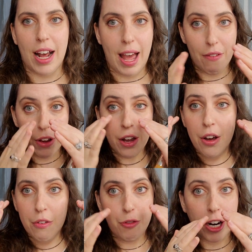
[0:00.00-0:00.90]
I have
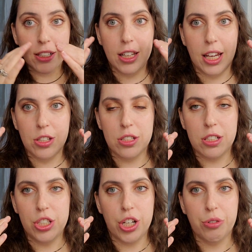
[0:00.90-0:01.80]
freckling
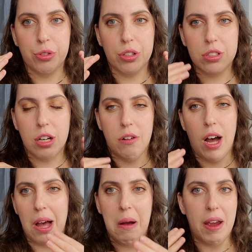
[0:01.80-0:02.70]
just in general,
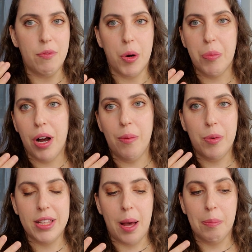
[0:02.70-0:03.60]
so I have no
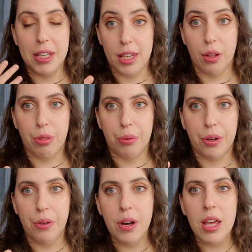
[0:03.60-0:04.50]
problem with that peeking
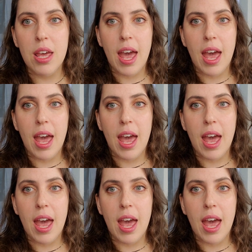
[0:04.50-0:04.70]
through.